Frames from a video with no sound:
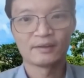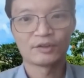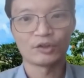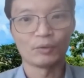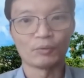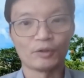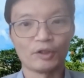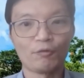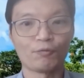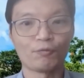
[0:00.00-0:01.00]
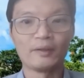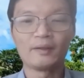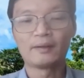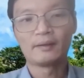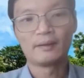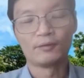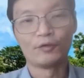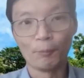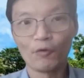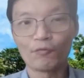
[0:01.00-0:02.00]
So if we
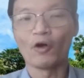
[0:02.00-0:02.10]
remove